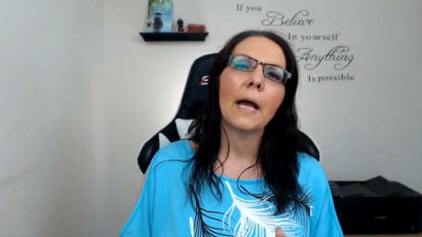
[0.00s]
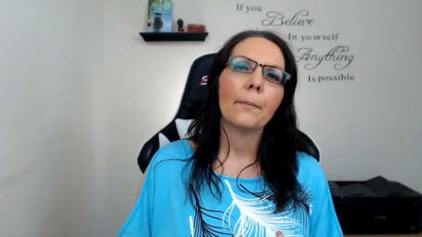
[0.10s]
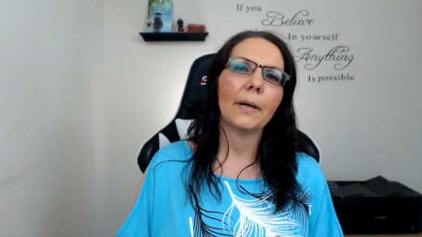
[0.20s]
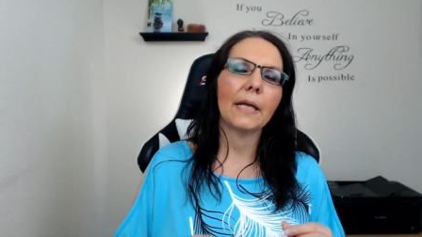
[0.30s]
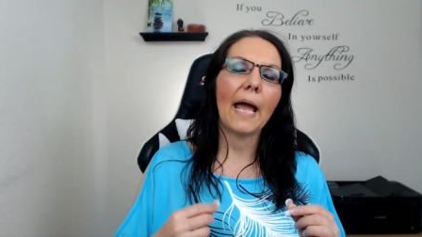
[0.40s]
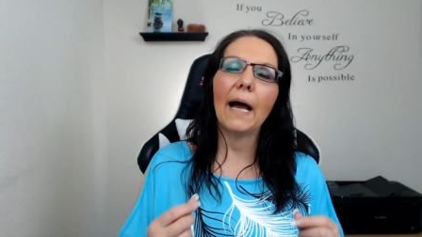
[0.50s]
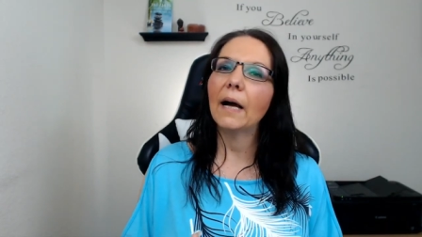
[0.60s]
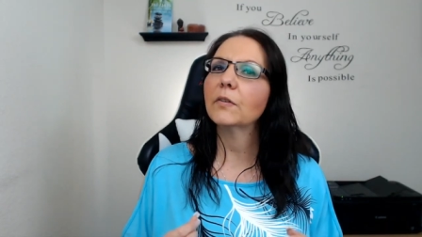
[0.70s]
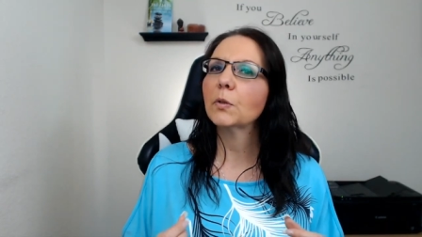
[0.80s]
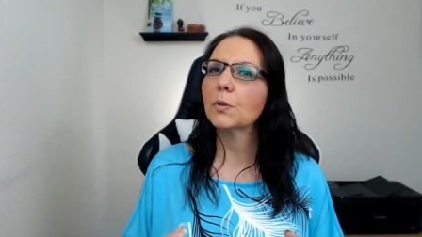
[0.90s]
but
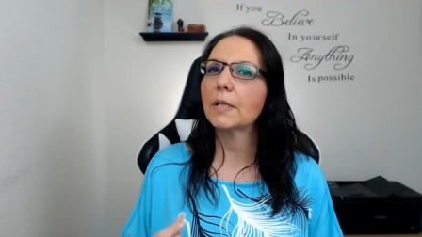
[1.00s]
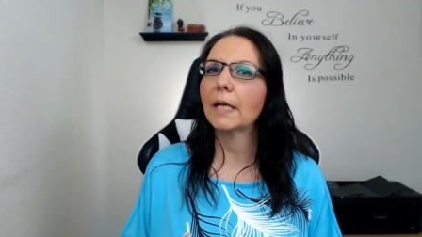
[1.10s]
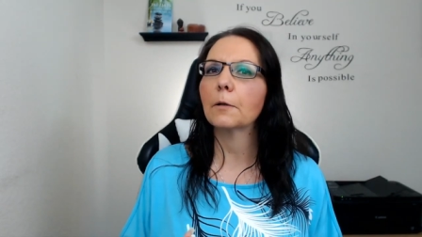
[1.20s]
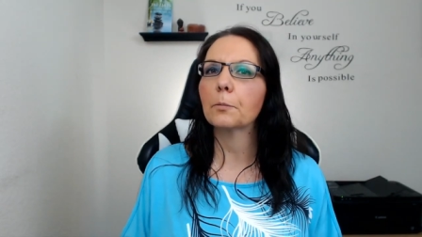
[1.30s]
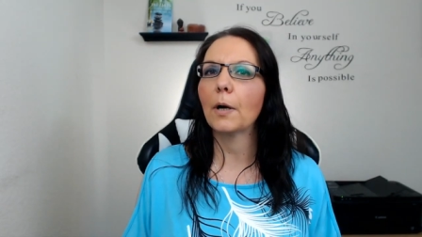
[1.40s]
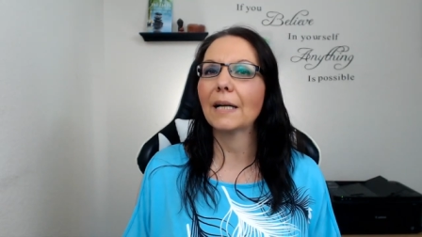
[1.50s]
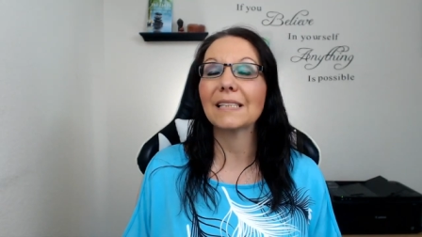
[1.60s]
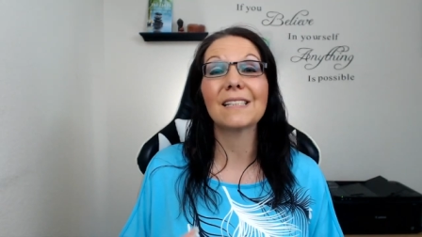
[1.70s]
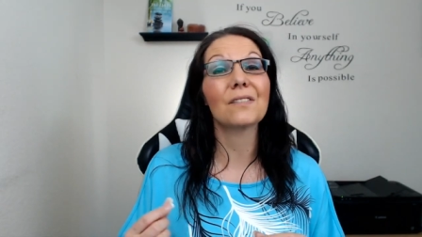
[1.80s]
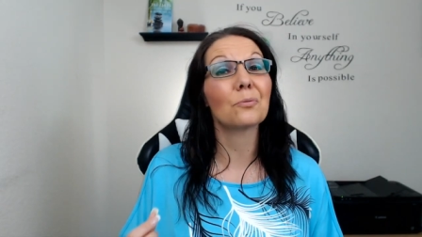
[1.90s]
having those daily
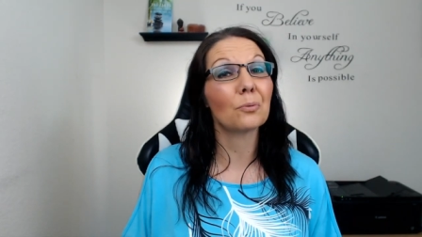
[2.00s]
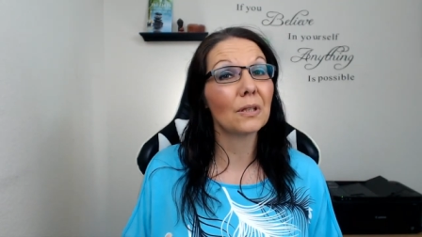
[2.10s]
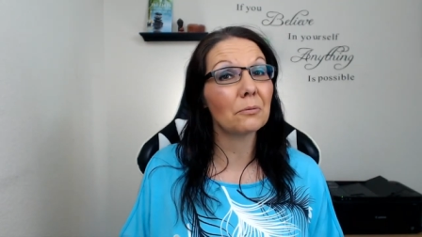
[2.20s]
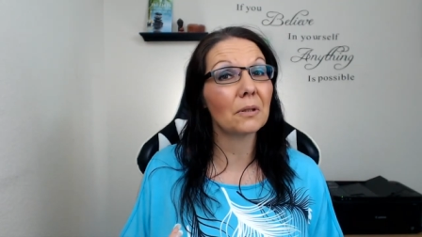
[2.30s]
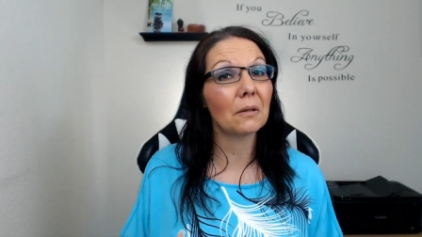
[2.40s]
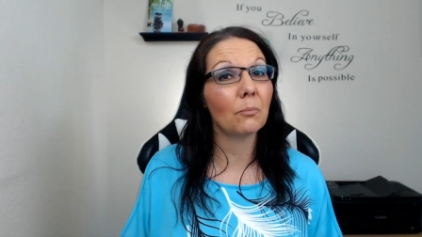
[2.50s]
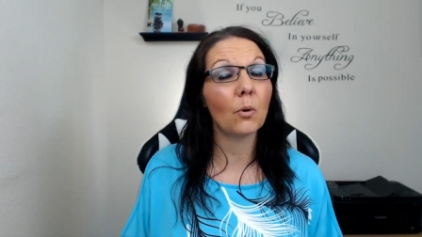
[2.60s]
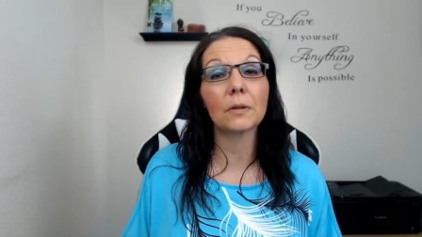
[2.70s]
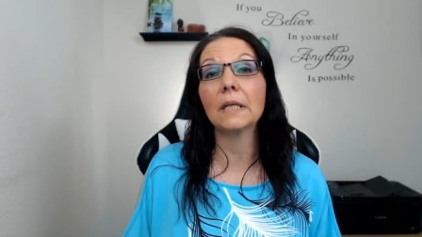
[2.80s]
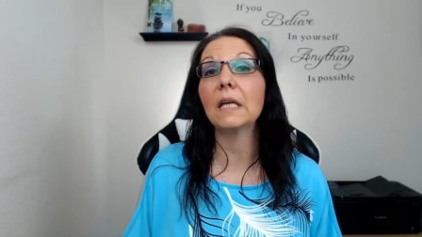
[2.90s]
practices is really really
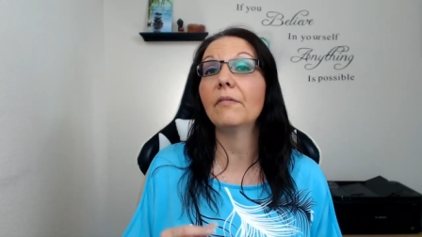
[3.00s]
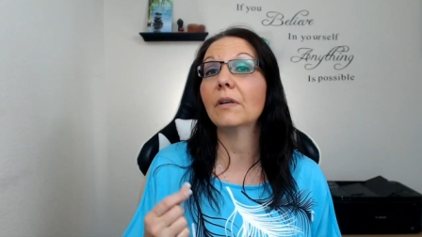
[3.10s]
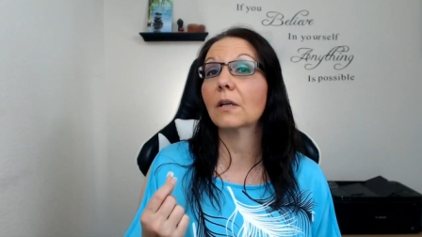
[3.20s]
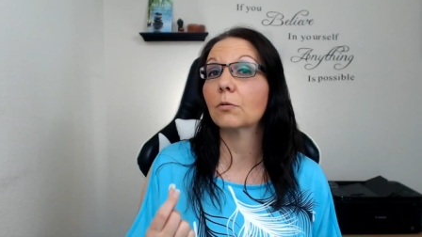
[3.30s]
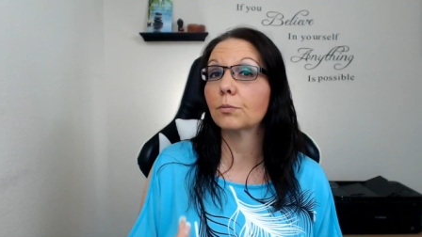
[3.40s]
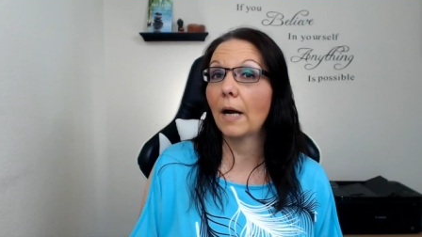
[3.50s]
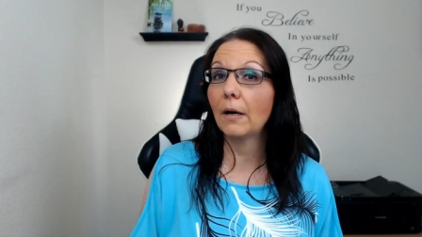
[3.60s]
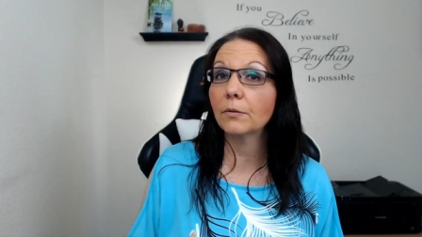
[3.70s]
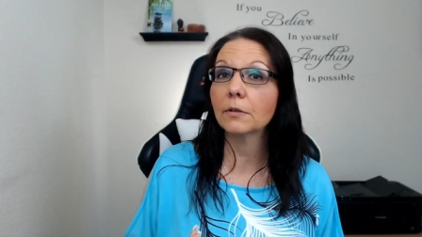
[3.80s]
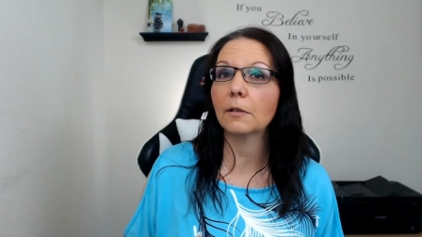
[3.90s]
important even a
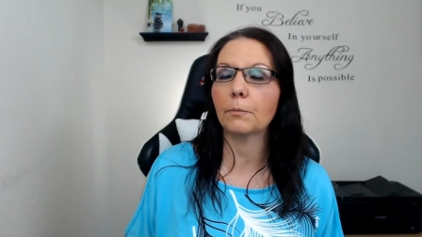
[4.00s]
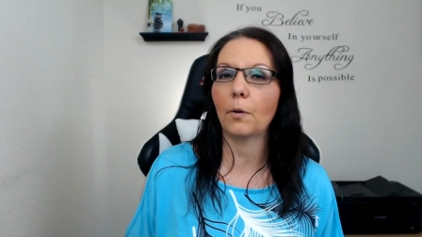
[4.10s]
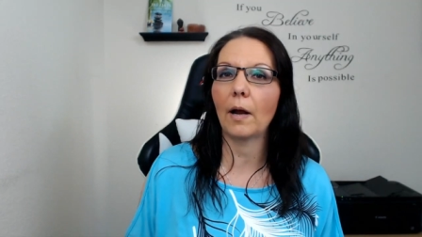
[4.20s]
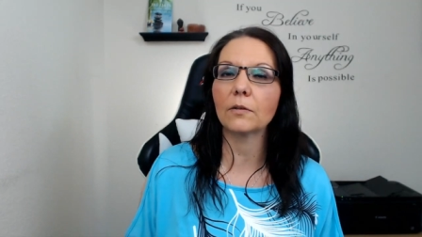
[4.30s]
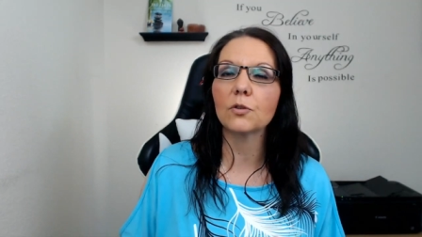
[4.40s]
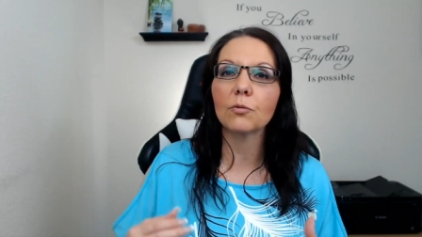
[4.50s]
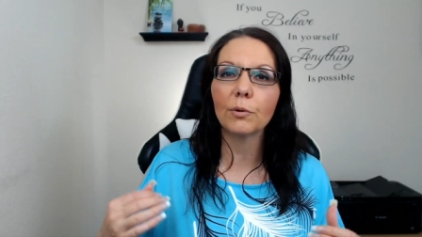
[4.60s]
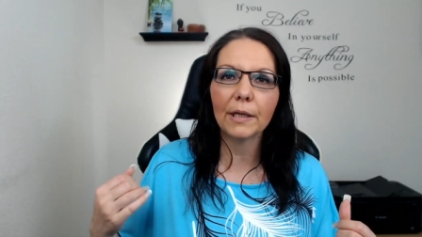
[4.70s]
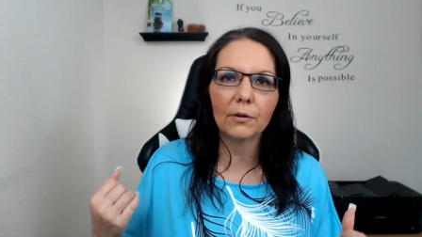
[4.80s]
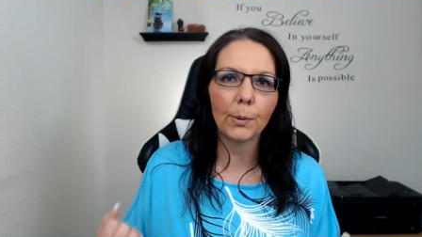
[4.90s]
grounding practice to
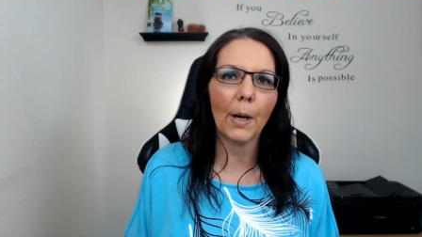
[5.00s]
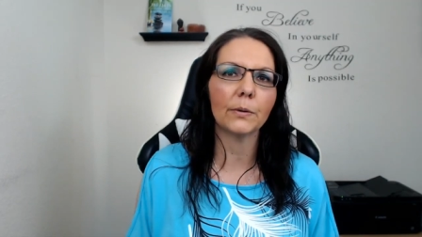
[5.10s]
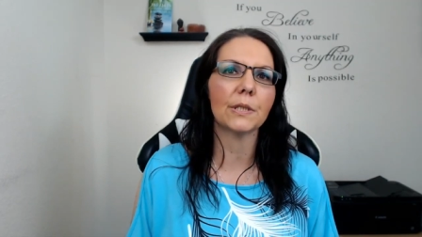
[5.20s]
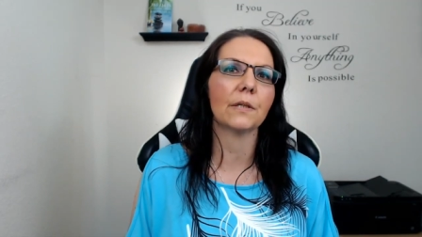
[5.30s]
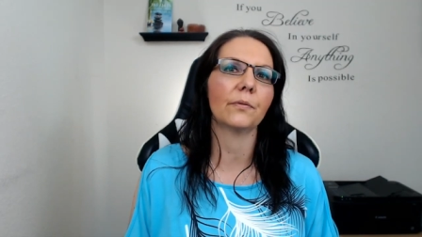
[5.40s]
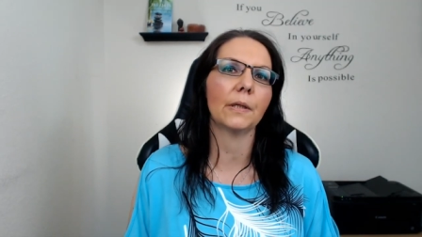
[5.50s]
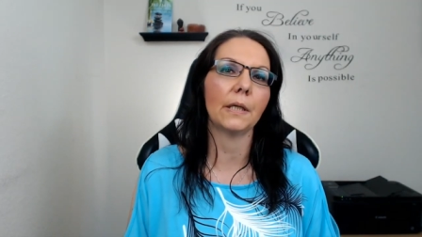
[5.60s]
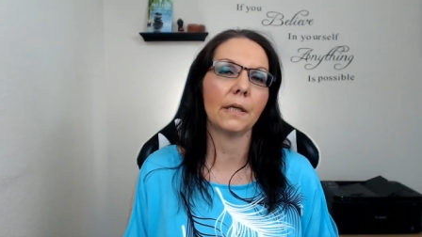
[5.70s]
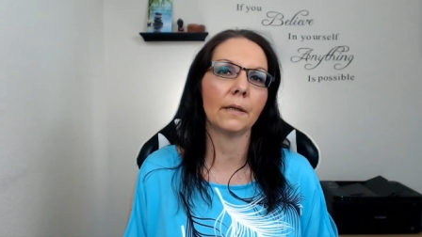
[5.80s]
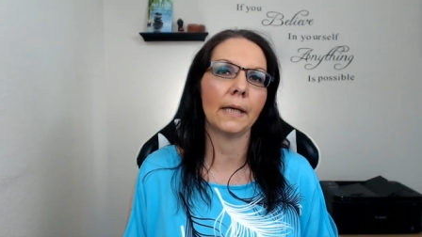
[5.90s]
really ground yourself in the
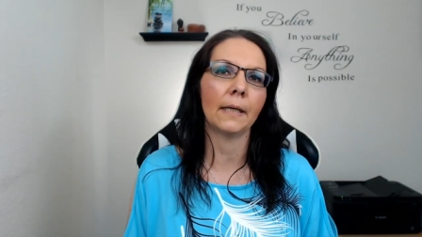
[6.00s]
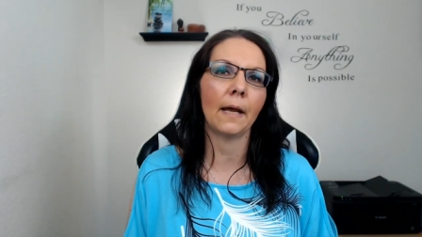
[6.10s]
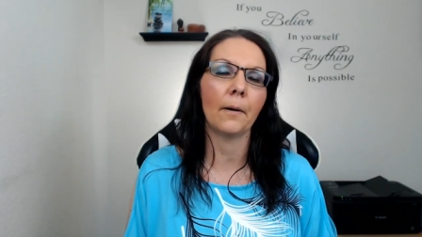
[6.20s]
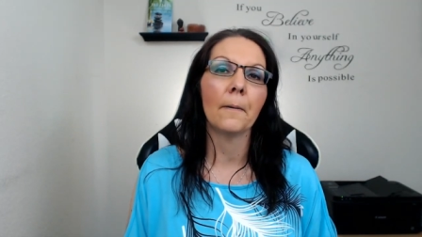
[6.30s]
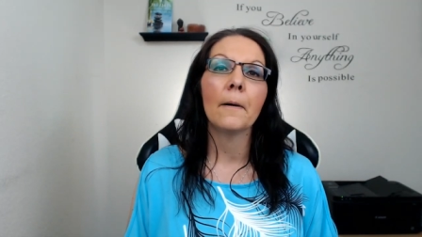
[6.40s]
here and now